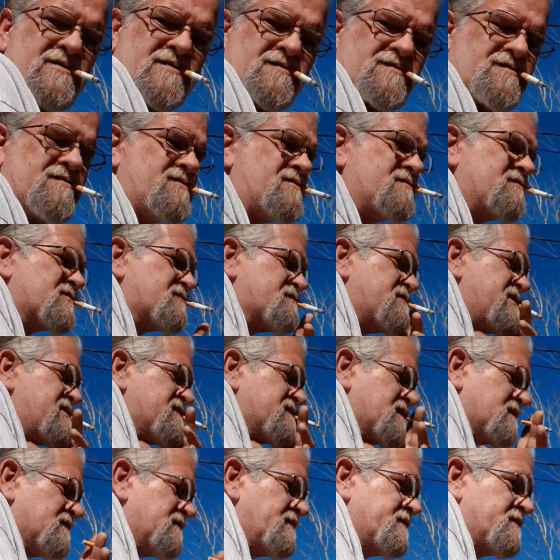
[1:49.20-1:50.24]
so it was
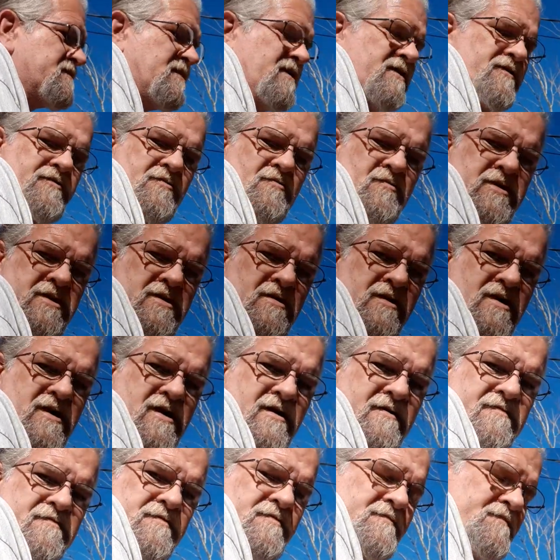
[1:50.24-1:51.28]
basically cutting the wheel
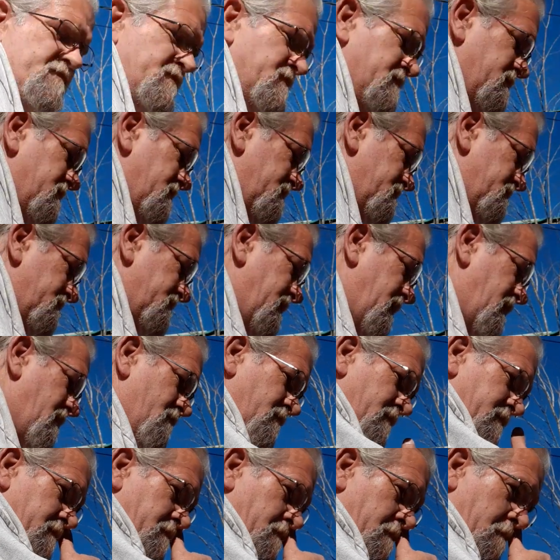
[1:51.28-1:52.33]
off. And
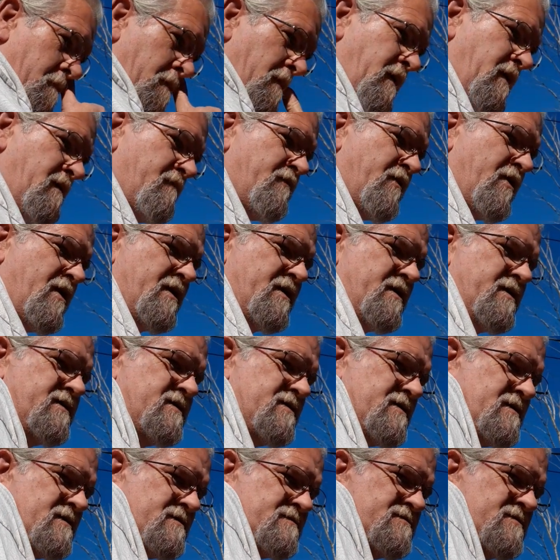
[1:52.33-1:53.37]
now I bought
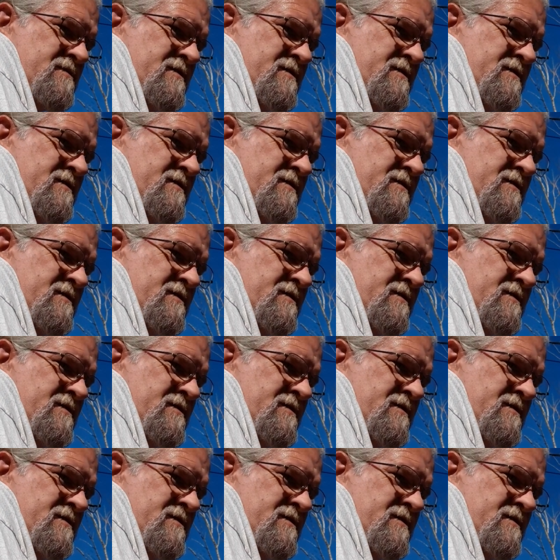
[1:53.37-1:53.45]
a